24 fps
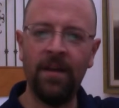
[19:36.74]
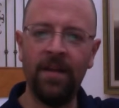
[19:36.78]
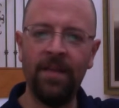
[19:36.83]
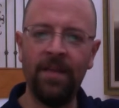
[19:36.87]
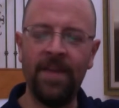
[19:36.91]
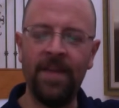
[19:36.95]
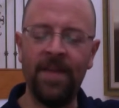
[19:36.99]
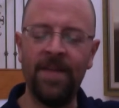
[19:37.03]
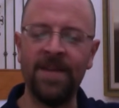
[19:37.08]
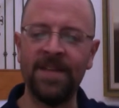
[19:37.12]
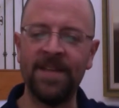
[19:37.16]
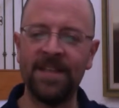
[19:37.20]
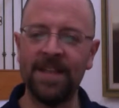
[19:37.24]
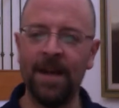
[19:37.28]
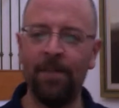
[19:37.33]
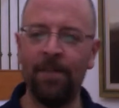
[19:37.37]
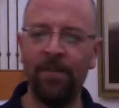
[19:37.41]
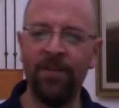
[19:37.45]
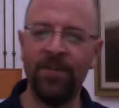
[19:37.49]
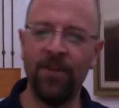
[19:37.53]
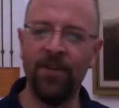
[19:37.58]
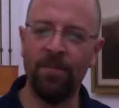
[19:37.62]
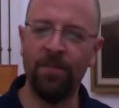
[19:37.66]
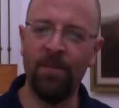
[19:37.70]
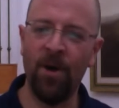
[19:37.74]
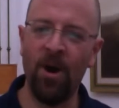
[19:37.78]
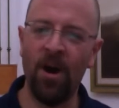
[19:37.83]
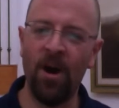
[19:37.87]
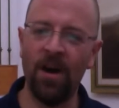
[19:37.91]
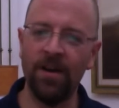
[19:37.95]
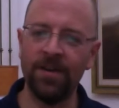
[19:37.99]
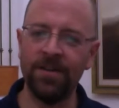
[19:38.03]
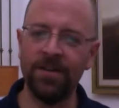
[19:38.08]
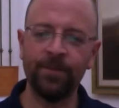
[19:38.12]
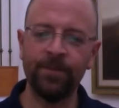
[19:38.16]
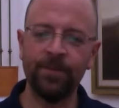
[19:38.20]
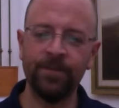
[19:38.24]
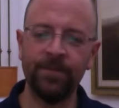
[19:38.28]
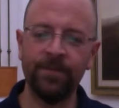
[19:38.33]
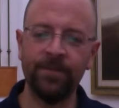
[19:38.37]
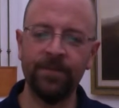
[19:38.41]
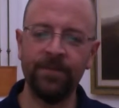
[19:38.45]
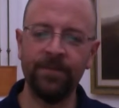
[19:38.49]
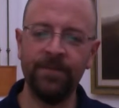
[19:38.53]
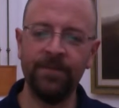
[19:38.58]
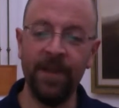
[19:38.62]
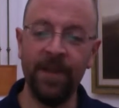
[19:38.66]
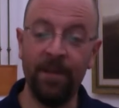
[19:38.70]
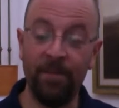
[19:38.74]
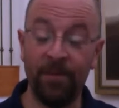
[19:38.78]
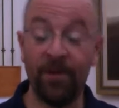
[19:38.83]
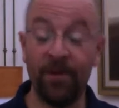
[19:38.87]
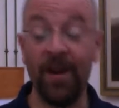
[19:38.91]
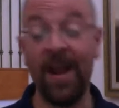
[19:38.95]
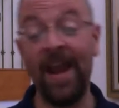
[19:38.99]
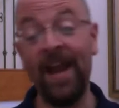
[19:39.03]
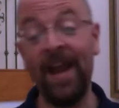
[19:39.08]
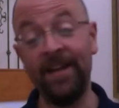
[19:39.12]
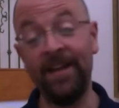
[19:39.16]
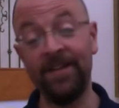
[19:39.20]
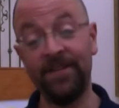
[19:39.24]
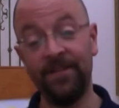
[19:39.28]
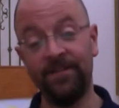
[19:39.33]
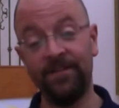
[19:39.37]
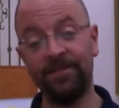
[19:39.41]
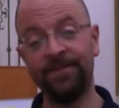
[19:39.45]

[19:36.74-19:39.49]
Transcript: than the sum of your parts. Number 8,